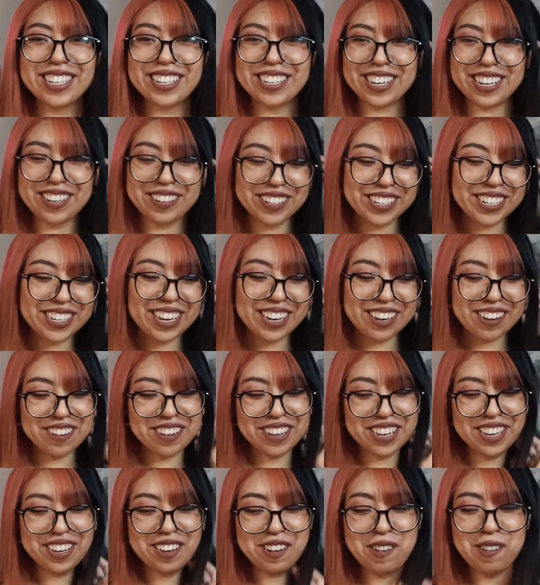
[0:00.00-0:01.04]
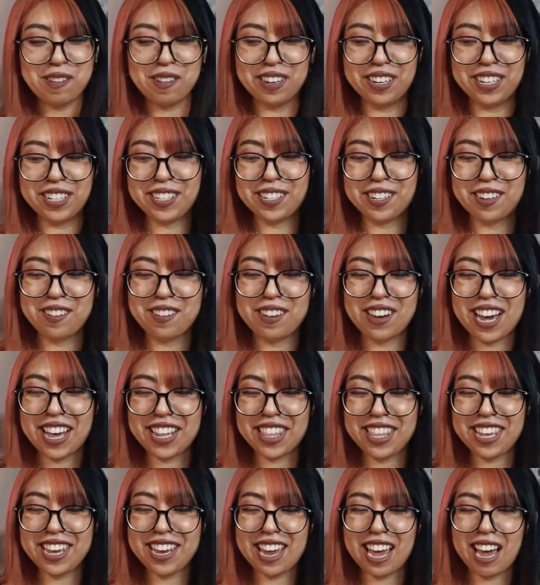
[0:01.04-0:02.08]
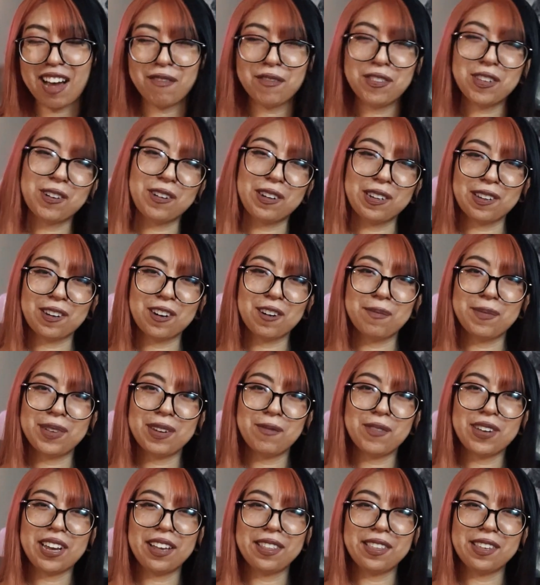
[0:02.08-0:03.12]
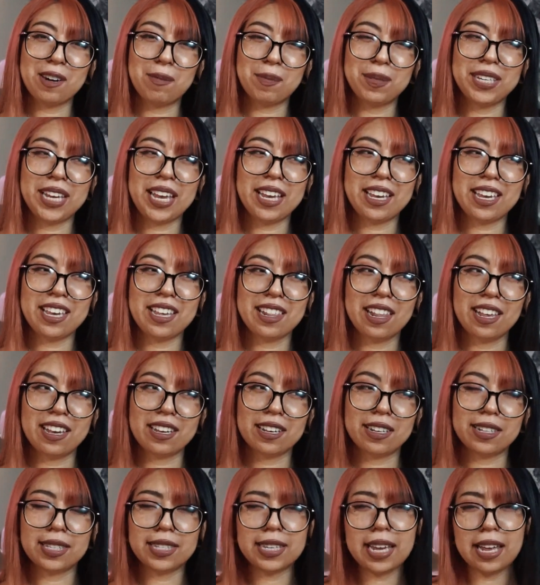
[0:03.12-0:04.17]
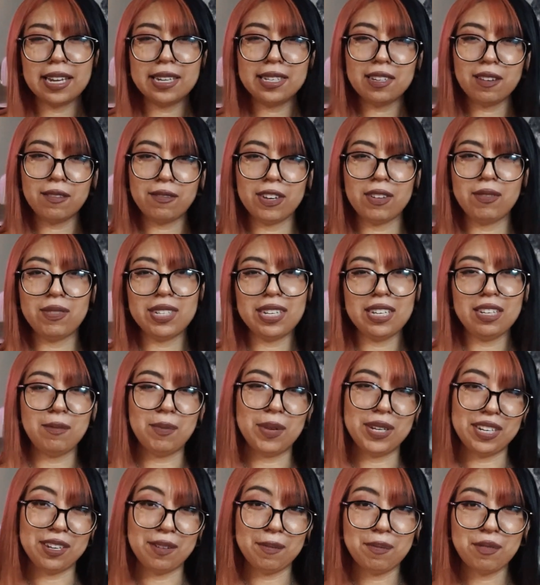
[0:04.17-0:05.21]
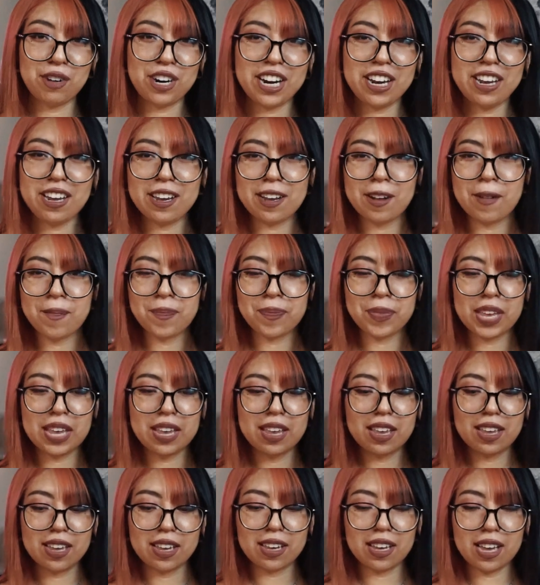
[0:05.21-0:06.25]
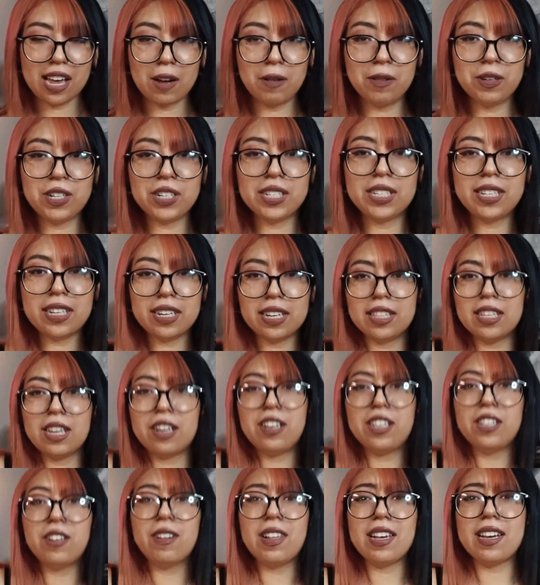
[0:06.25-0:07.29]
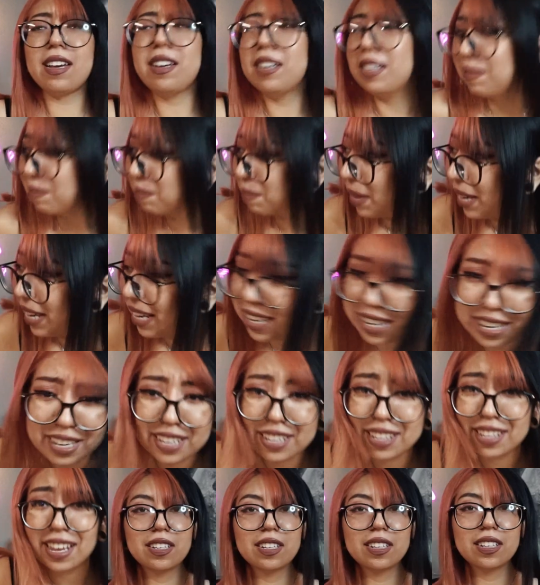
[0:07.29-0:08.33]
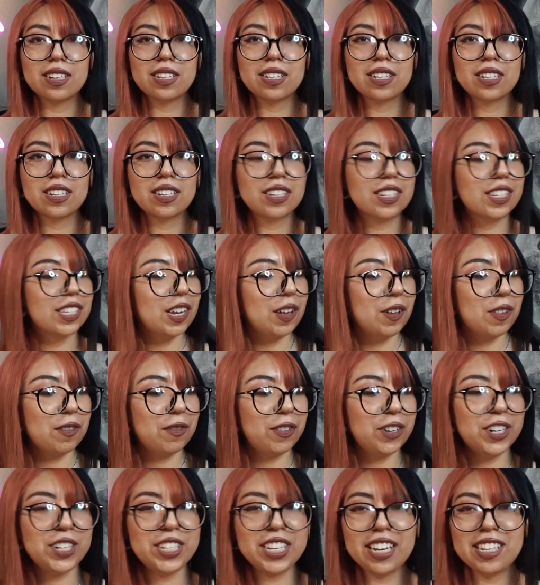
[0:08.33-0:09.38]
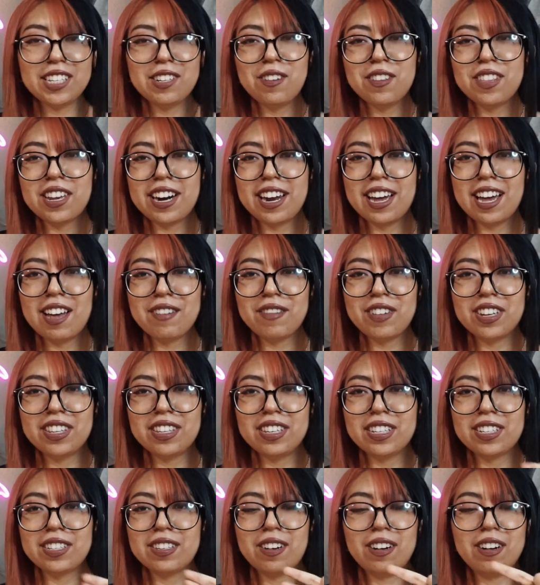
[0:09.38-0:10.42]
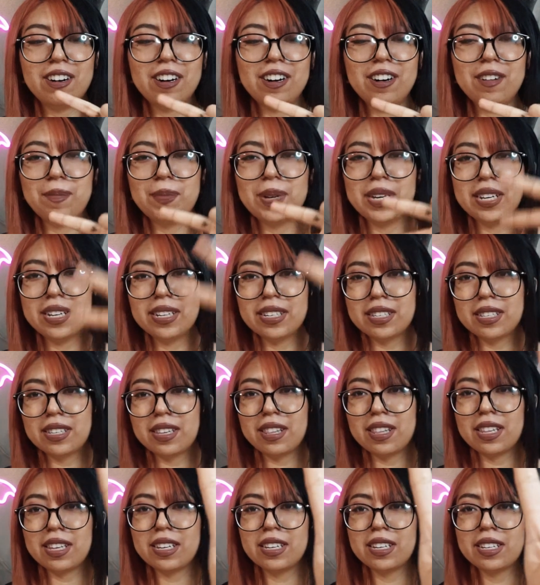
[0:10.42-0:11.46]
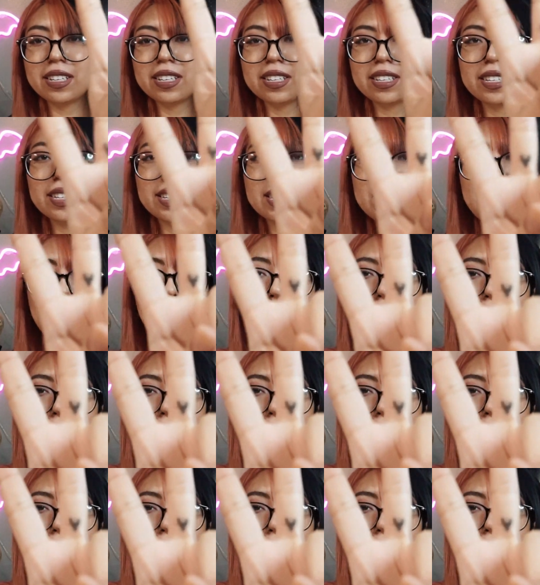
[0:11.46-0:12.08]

I was like, okay, cool. So I think after a little bit we ended up taking like a 10 to 15 minute break. I was just sitting there, you know, like in pain. So the first tattoo that I have on this arm is this